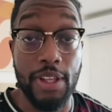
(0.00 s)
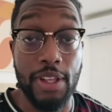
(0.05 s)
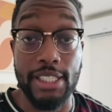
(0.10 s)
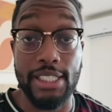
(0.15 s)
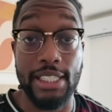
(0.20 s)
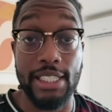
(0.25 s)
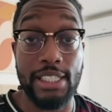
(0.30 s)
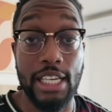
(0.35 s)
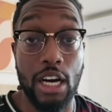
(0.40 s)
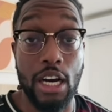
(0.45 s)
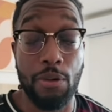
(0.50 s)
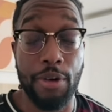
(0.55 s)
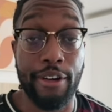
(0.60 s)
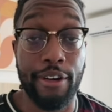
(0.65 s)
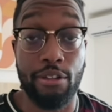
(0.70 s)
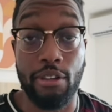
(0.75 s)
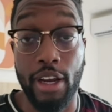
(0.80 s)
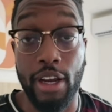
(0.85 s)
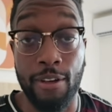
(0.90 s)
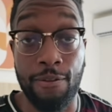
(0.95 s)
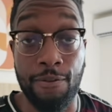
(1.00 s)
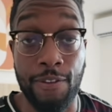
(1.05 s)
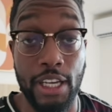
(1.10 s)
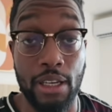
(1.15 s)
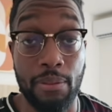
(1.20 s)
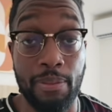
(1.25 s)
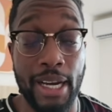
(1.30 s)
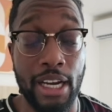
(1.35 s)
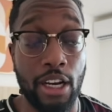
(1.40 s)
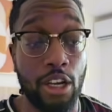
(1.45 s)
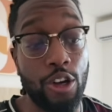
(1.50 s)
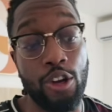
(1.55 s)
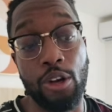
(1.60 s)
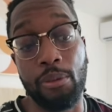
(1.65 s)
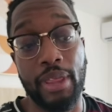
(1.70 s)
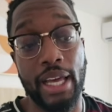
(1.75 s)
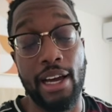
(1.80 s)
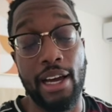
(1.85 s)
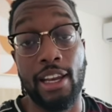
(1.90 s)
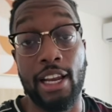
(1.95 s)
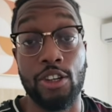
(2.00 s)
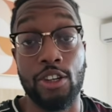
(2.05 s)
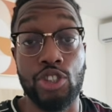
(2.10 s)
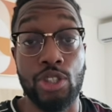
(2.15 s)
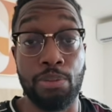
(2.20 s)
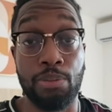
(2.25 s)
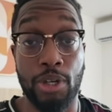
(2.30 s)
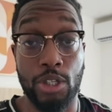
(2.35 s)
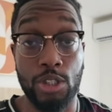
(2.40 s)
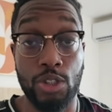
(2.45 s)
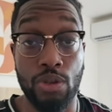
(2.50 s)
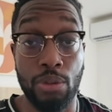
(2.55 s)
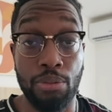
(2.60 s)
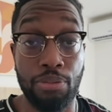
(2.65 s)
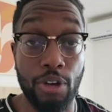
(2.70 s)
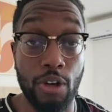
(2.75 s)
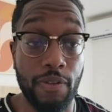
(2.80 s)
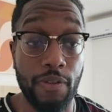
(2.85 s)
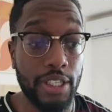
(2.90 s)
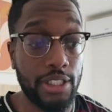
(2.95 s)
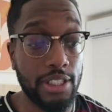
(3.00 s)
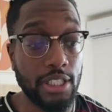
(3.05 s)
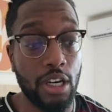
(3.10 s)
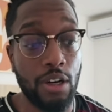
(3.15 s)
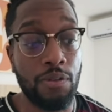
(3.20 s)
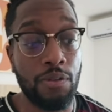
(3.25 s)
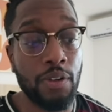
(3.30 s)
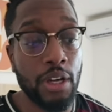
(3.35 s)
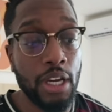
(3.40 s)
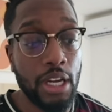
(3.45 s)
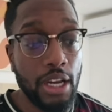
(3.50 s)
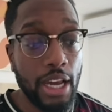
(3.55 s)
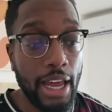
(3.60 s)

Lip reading: this is how we create a feedback loop that allows the bot to improve itself.